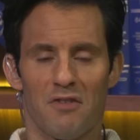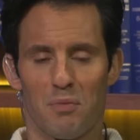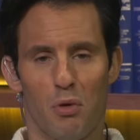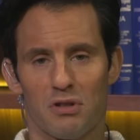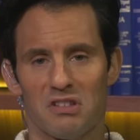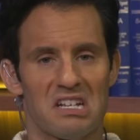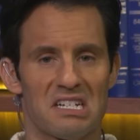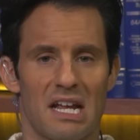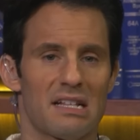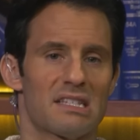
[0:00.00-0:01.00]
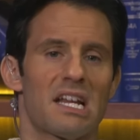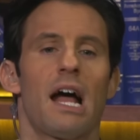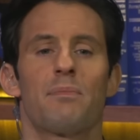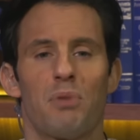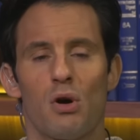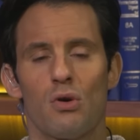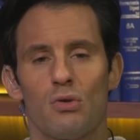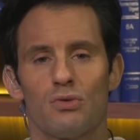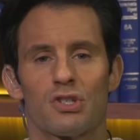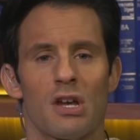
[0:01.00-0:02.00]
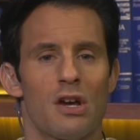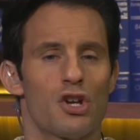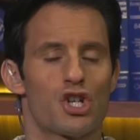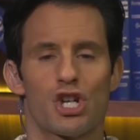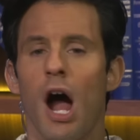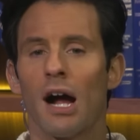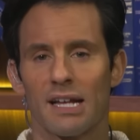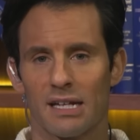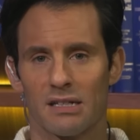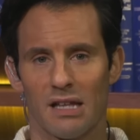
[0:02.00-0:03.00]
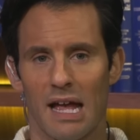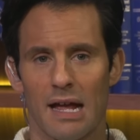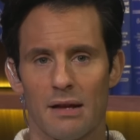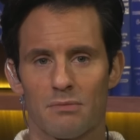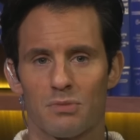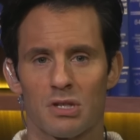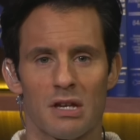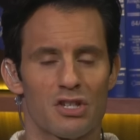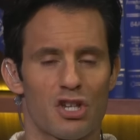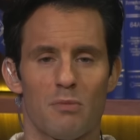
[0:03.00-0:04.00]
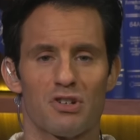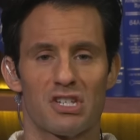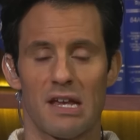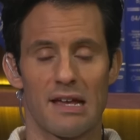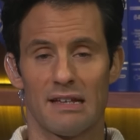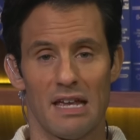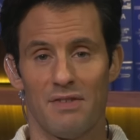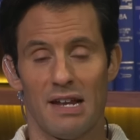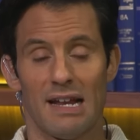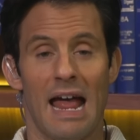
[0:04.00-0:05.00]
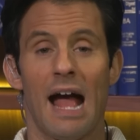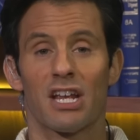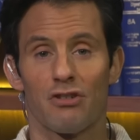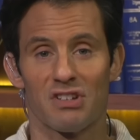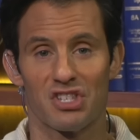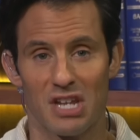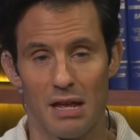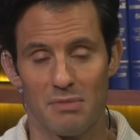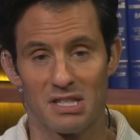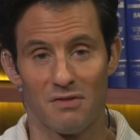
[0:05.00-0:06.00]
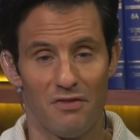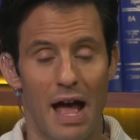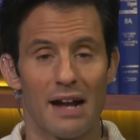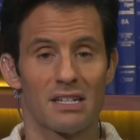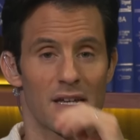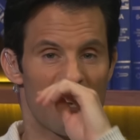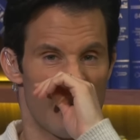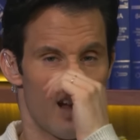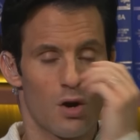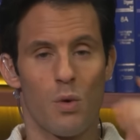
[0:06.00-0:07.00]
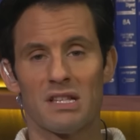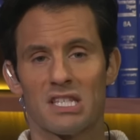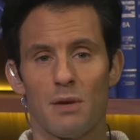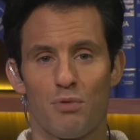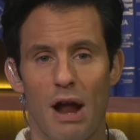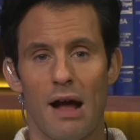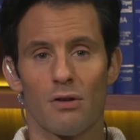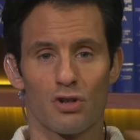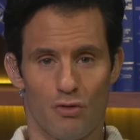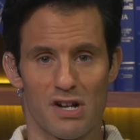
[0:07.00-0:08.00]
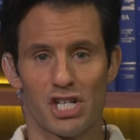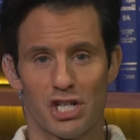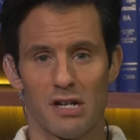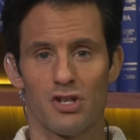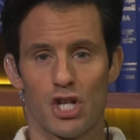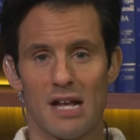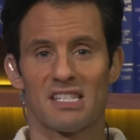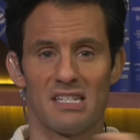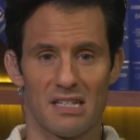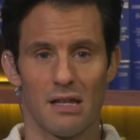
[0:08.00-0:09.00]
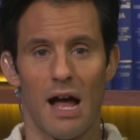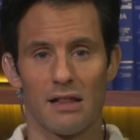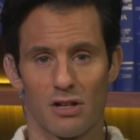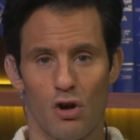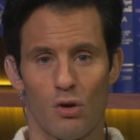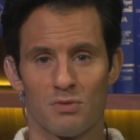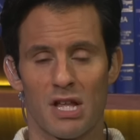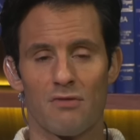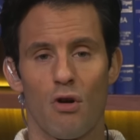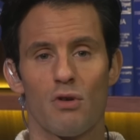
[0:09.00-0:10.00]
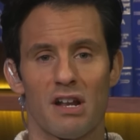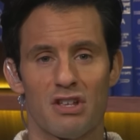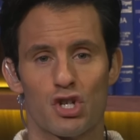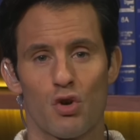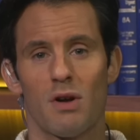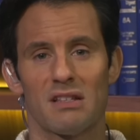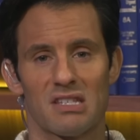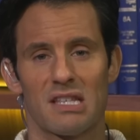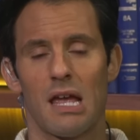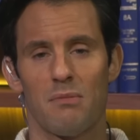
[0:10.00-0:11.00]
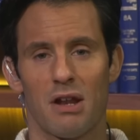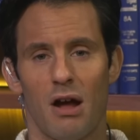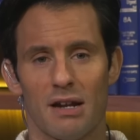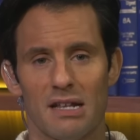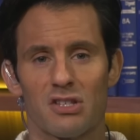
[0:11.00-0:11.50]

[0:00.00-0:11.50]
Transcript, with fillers: it reportedly contains typos, shocking claims, some are saying even inaccurate statements. In fact, Quincy Brown, Christian, Jesse, Delilah Combs, they wrote in a joint statement on